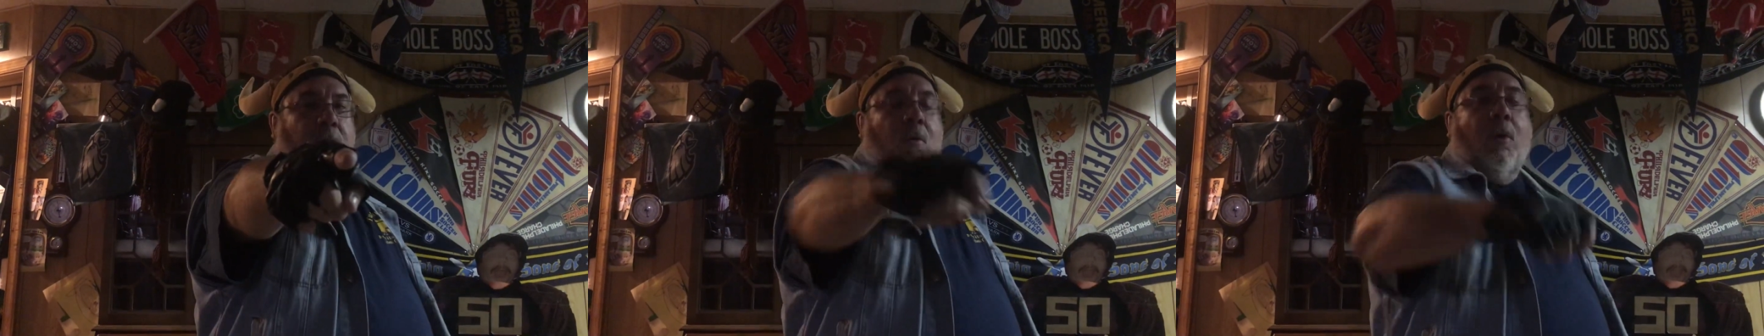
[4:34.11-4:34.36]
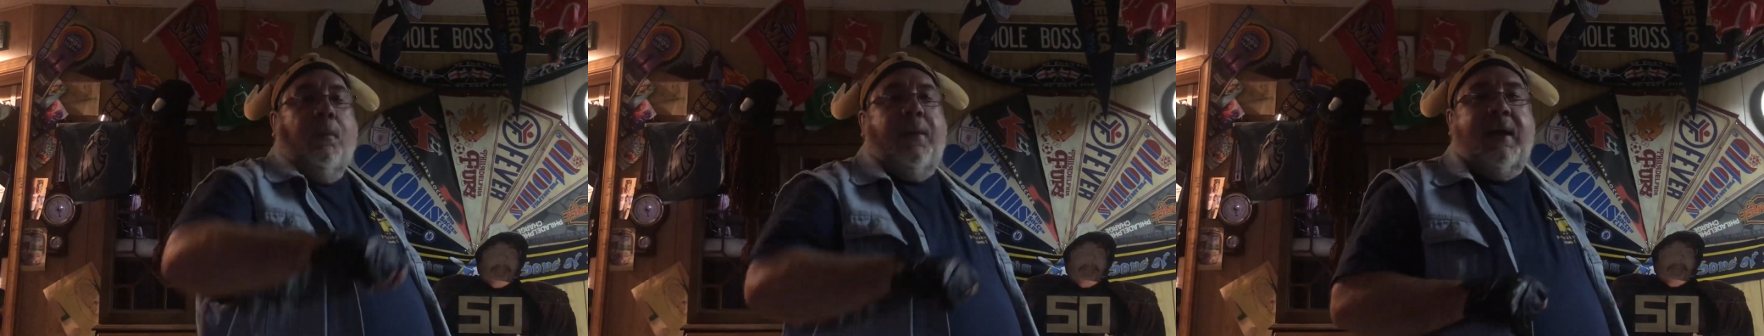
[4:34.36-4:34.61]

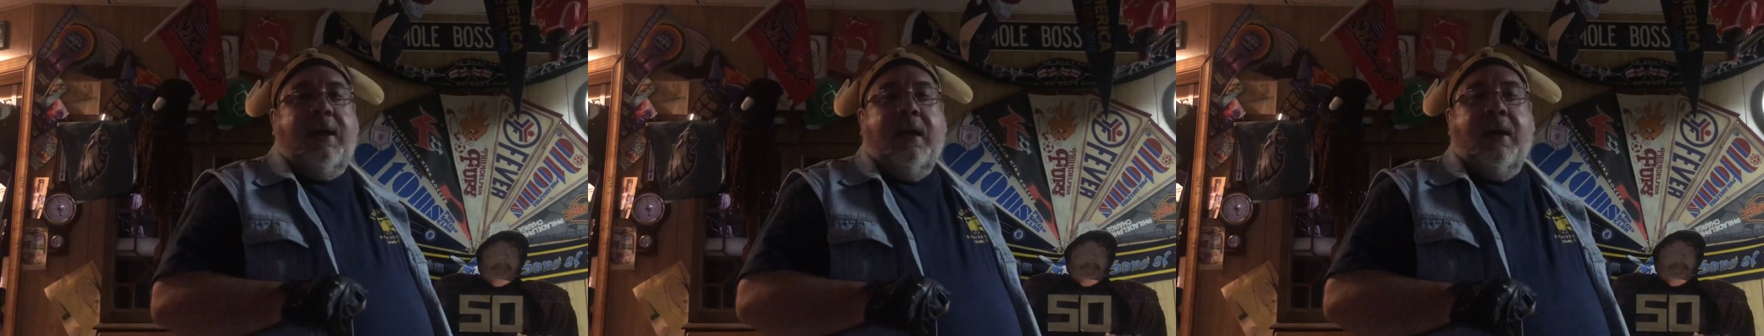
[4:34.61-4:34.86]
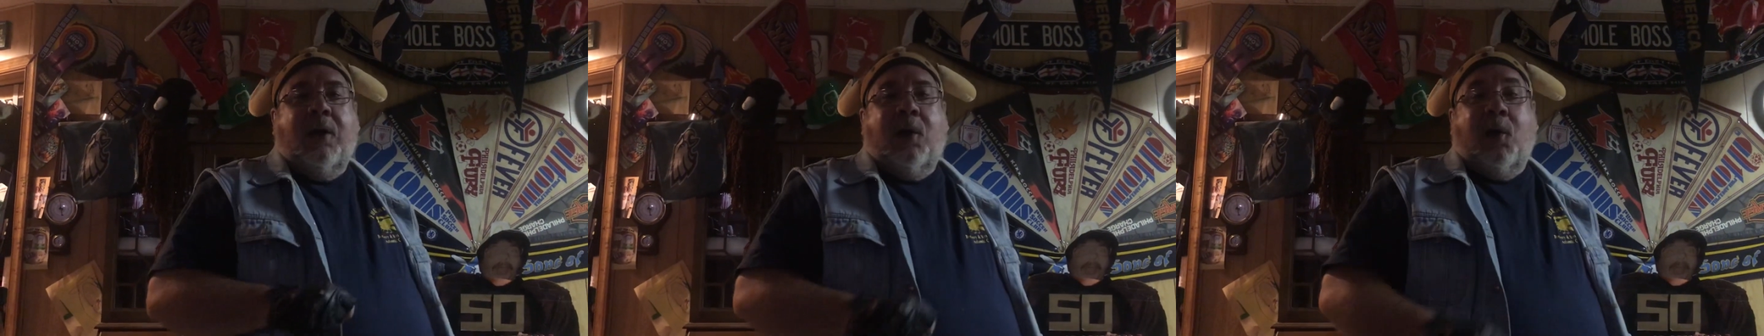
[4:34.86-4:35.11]
will be
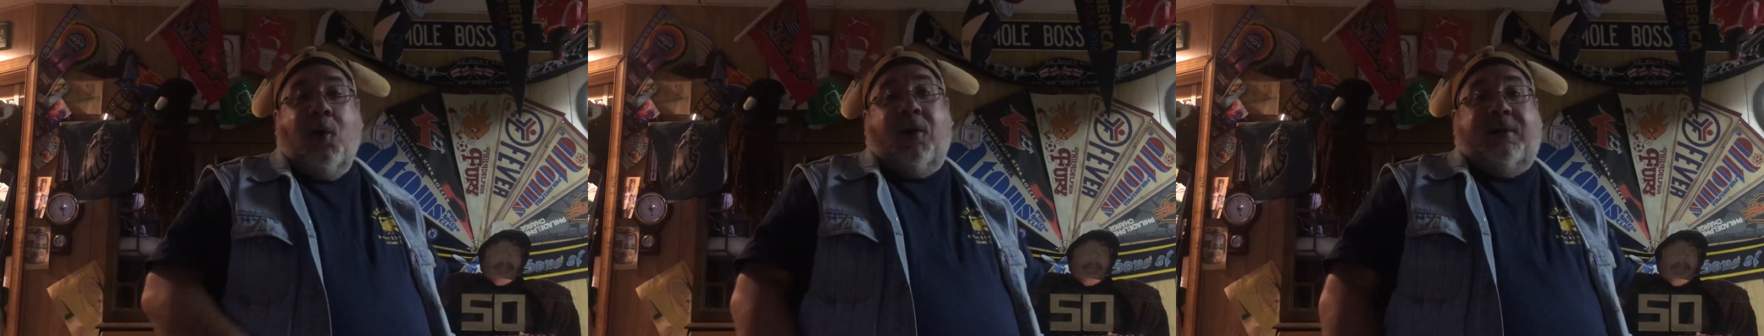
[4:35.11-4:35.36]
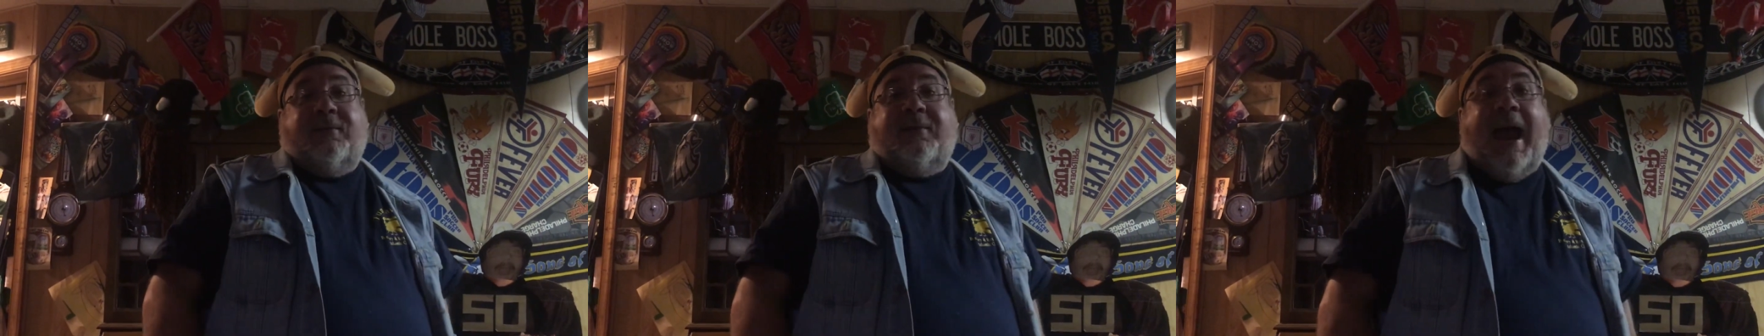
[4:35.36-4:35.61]

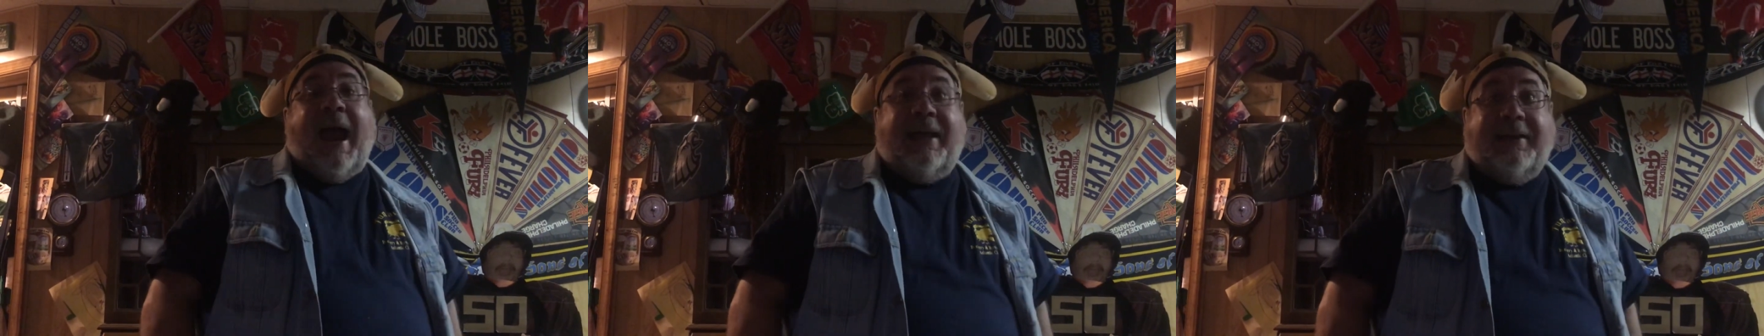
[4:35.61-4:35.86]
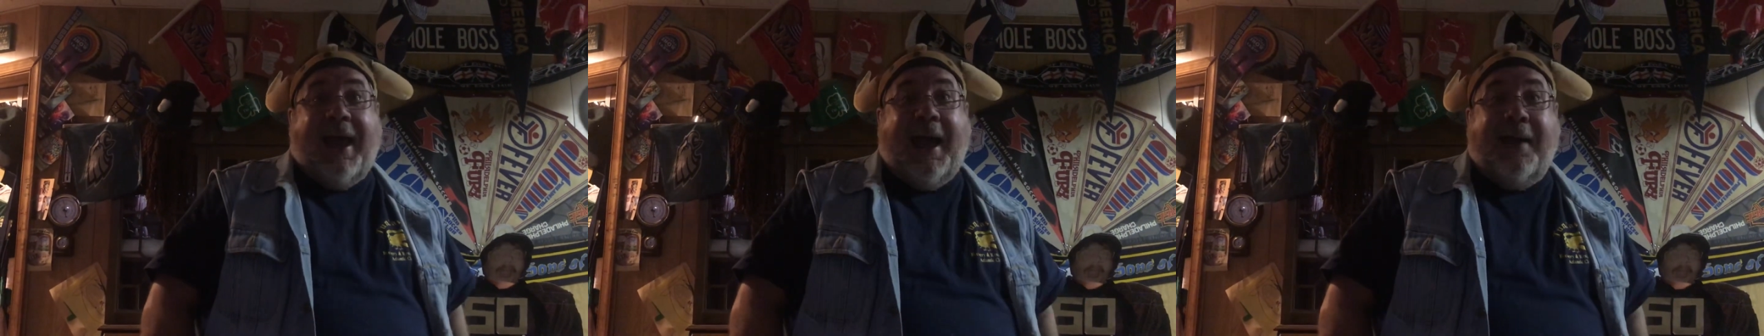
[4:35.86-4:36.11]
on
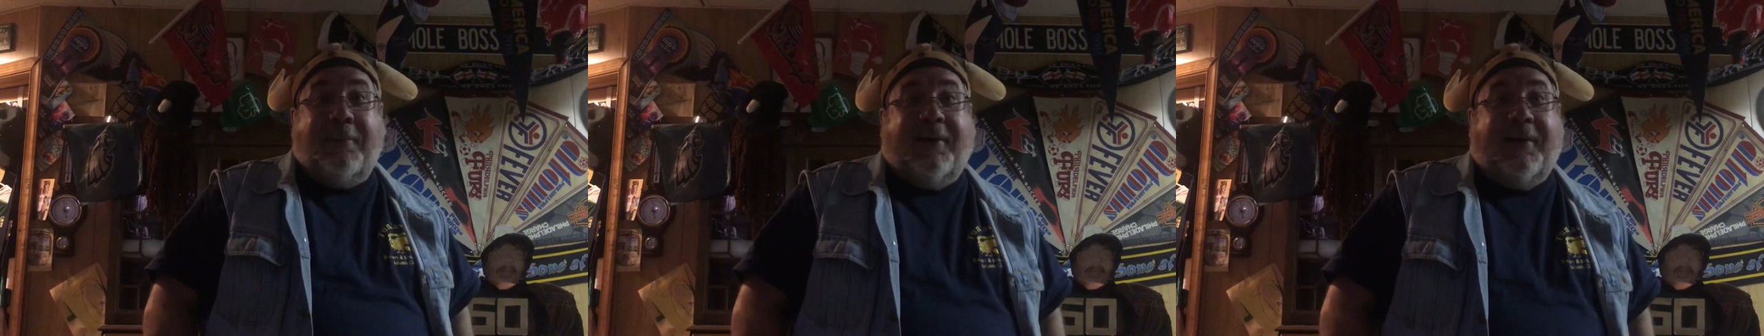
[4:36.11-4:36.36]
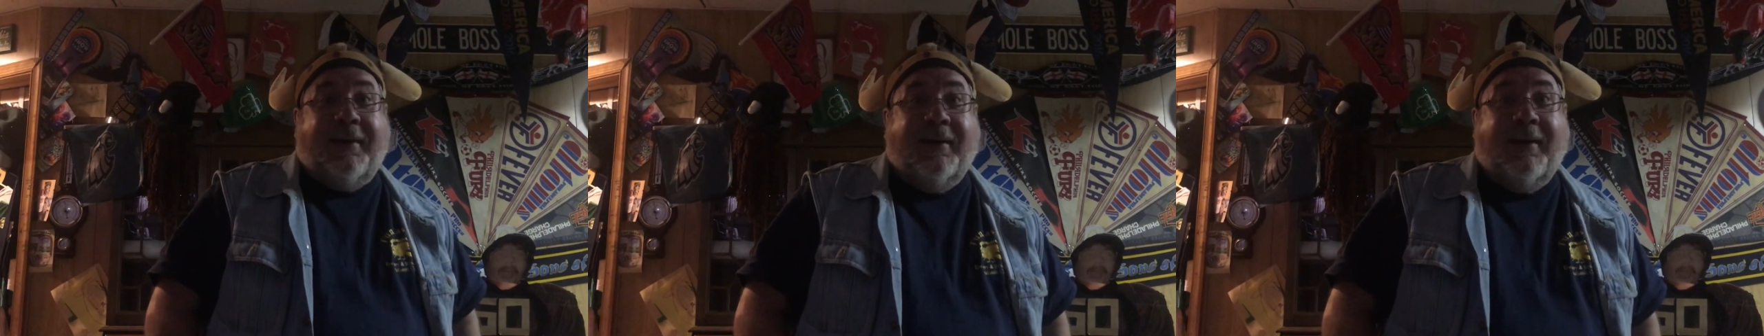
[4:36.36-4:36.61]
Downton
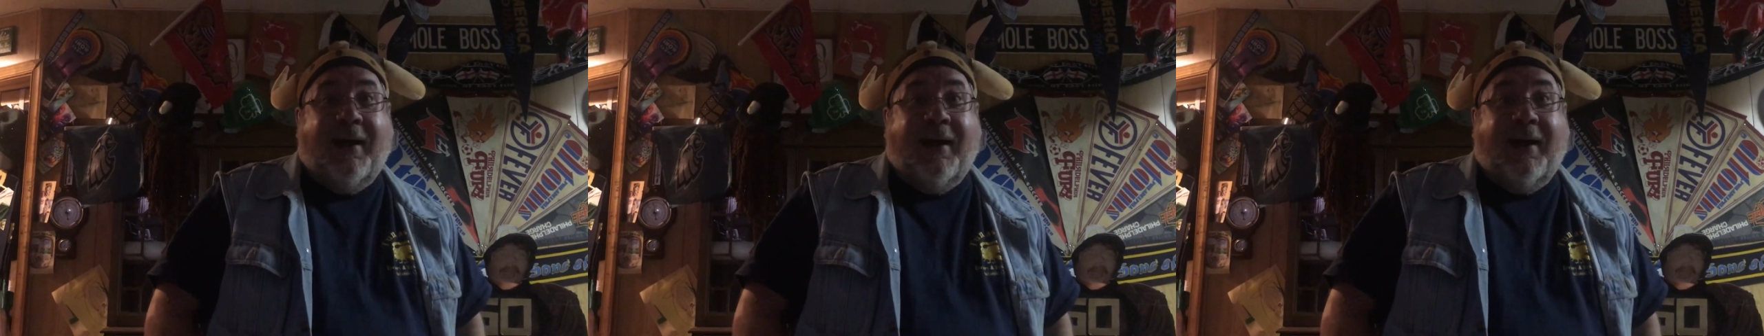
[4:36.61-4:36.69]
Abbey.